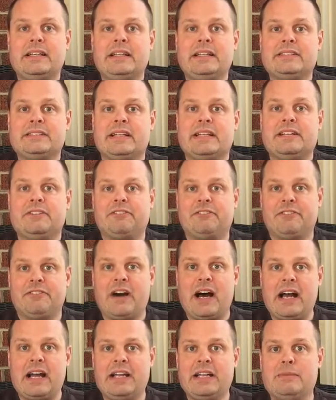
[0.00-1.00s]
is a
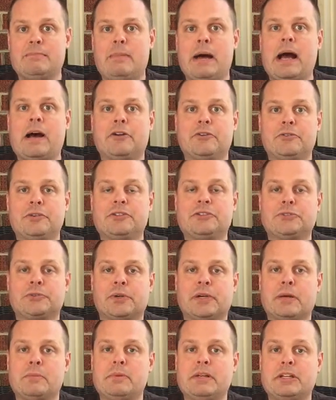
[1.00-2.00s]
defined boundary.
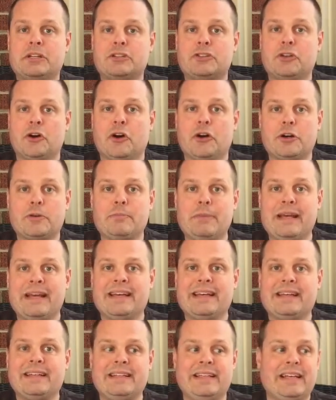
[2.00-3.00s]
So it can be a dog
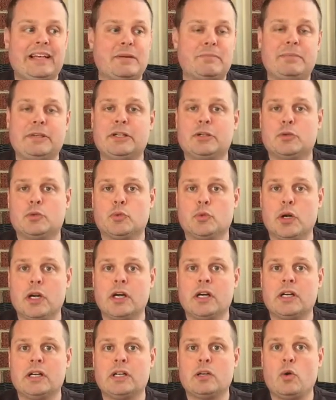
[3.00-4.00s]
bed, it can be a
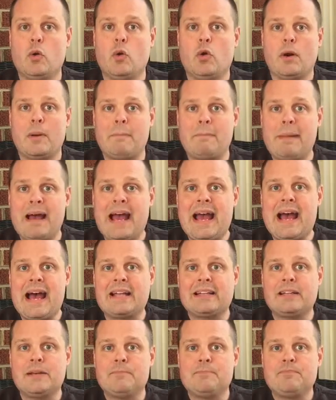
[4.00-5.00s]
rug or a
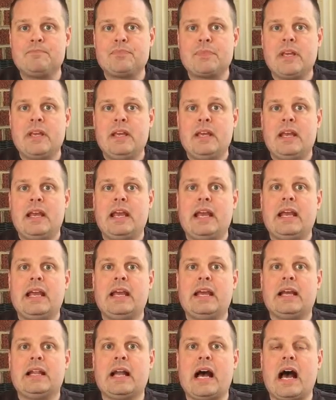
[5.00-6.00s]
mat.
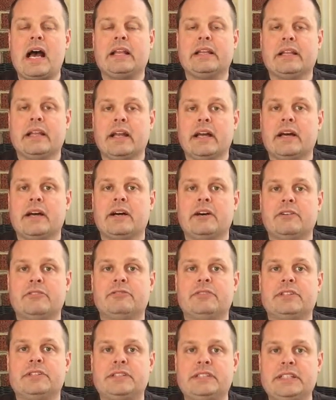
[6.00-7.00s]
And I
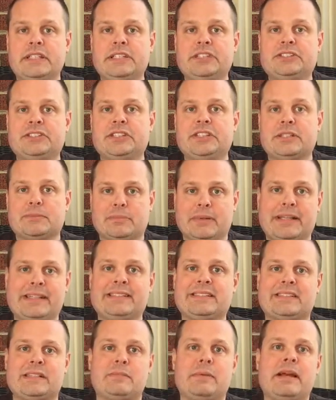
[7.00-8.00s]
love teaching the
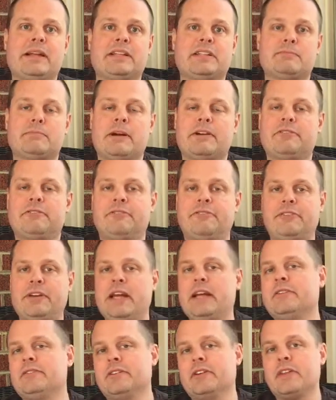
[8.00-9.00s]
place command. It's my
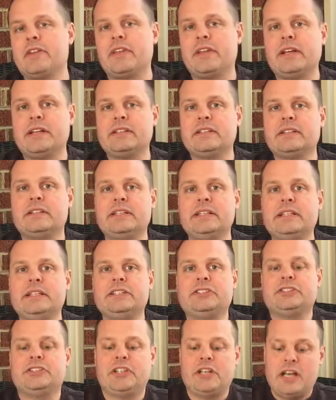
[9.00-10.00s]
favorite thing to
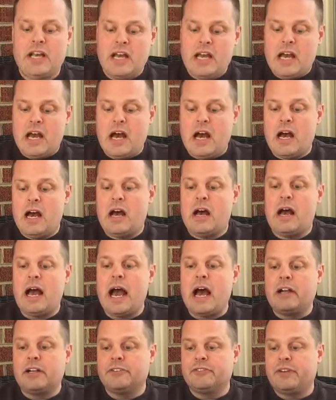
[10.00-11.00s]
teach
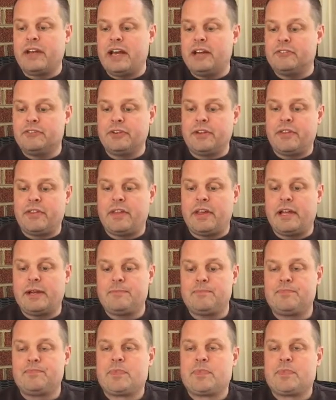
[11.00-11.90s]
out of everything.